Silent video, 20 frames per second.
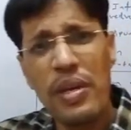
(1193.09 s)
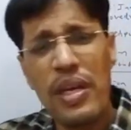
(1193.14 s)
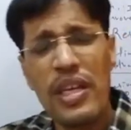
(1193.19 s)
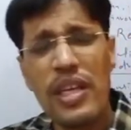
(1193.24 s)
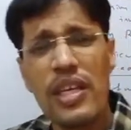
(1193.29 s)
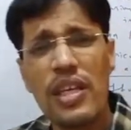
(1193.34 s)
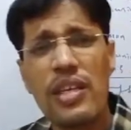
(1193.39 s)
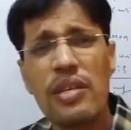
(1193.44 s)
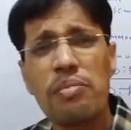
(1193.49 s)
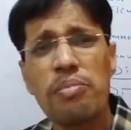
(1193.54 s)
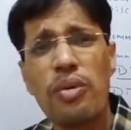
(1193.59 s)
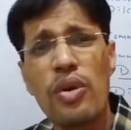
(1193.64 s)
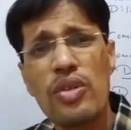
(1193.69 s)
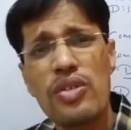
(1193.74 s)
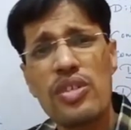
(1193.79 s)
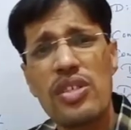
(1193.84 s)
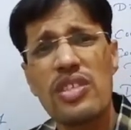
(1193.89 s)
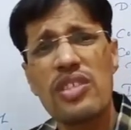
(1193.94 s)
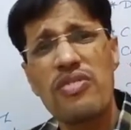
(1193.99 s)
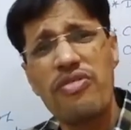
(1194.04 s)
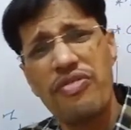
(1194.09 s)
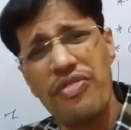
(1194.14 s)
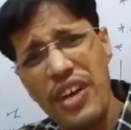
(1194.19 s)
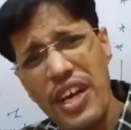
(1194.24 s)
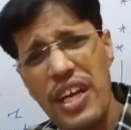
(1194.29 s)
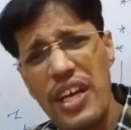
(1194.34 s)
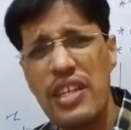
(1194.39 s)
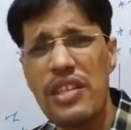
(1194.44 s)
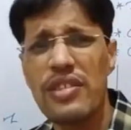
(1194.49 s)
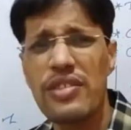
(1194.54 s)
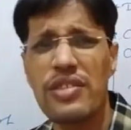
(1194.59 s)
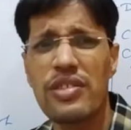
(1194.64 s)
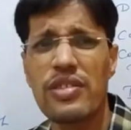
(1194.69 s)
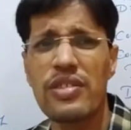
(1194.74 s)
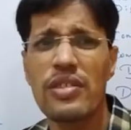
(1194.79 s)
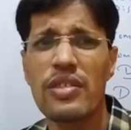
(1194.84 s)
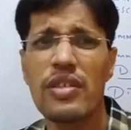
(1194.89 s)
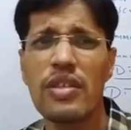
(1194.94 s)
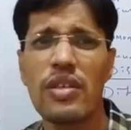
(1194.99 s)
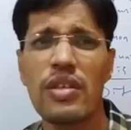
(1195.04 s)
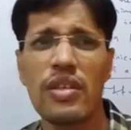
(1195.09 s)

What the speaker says: making process fails,